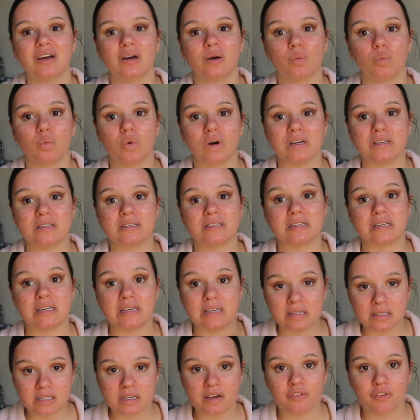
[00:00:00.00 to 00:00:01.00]
was
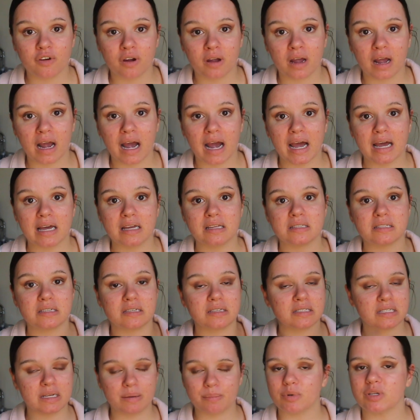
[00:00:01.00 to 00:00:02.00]
easy for you guys,
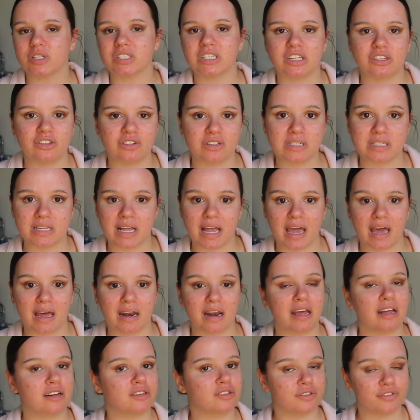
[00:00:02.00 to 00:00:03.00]
simple to understand
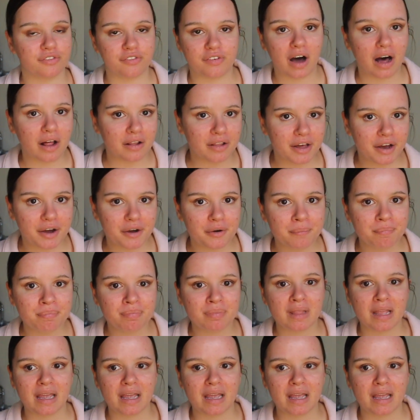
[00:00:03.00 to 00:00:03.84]
and to follow.